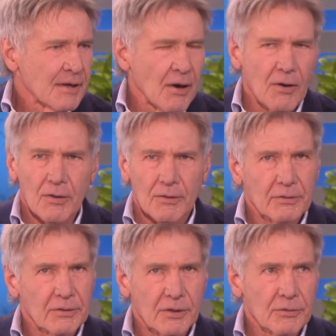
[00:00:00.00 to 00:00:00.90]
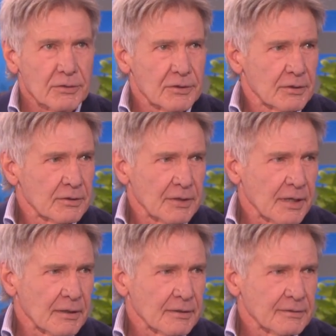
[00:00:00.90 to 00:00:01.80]
Oh, huge. You yeah.
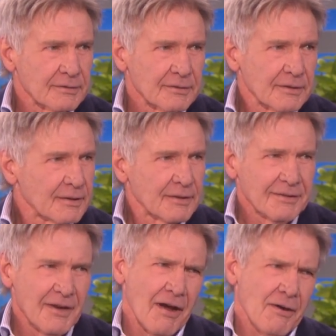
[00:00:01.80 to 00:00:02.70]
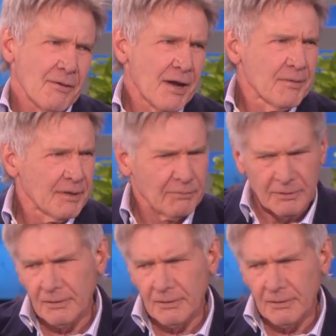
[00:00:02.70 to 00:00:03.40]
do. No, no, I mean.